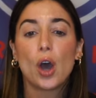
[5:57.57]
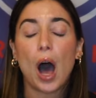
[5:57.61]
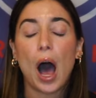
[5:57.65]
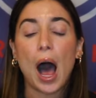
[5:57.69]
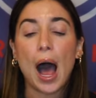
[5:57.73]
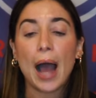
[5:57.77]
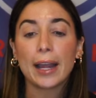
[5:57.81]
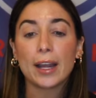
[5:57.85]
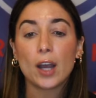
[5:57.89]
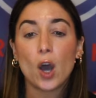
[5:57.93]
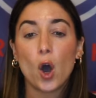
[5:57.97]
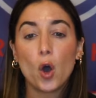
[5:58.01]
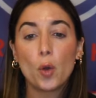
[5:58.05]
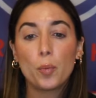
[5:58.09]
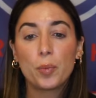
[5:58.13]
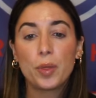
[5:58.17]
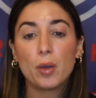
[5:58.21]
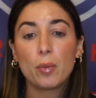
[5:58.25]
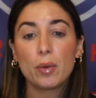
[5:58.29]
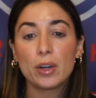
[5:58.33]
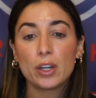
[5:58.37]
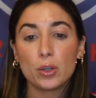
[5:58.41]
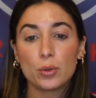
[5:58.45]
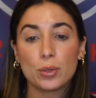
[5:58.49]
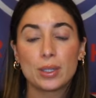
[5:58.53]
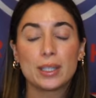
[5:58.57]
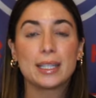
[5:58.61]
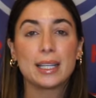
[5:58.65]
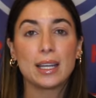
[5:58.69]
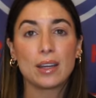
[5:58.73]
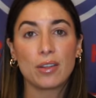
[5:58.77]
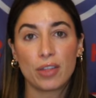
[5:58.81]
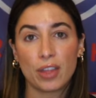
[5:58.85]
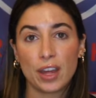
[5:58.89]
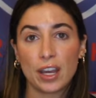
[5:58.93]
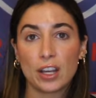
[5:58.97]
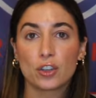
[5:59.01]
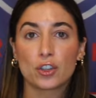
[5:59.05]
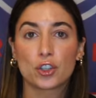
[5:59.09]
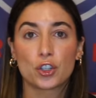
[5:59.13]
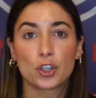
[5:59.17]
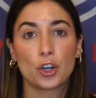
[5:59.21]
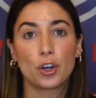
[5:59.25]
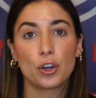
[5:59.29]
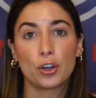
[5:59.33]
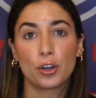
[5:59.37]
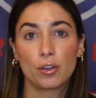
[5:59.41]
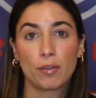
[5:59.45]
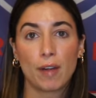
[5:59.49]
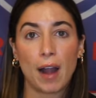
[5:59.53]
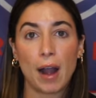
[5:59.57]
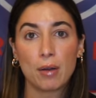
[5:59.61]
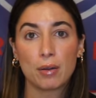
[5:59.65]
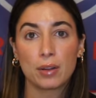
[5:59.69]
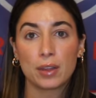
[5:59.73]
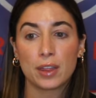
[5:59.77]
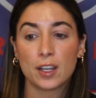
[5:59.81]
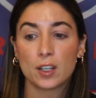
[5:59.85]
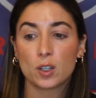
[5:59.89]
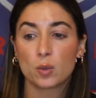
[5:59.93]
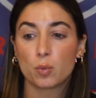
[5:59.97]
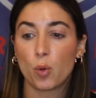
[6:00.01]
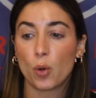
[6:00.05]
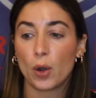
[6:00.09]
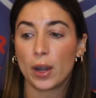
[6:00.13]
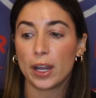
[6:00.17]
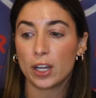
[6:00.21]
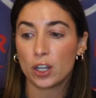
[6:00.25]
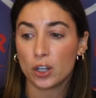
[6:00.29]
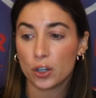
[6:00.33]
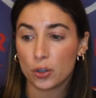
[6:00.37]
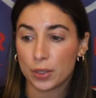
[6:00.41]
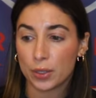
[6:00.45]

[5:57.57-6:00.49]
I hope that when you see things turned around at this point and you